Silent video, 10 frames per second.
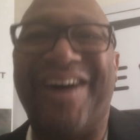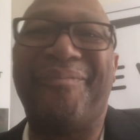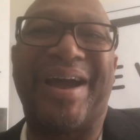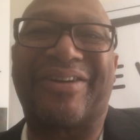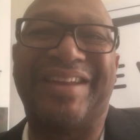
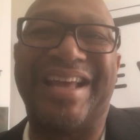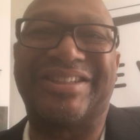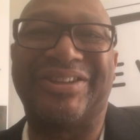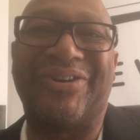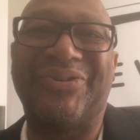I'm
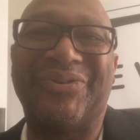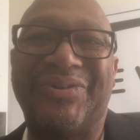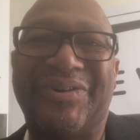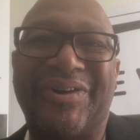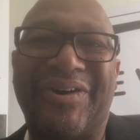Michelangelo
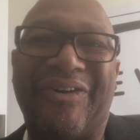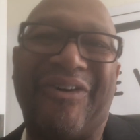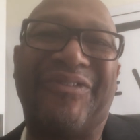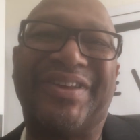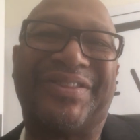
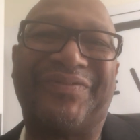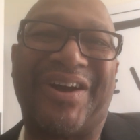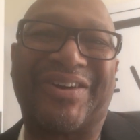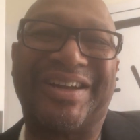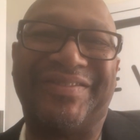over at the
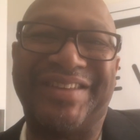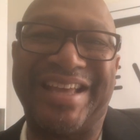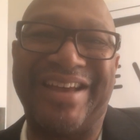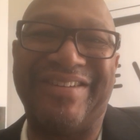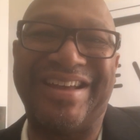V.A.W.
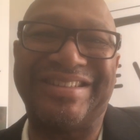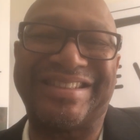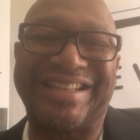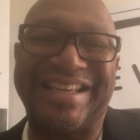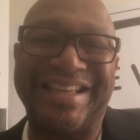
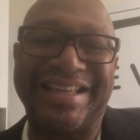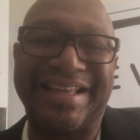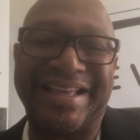LLC.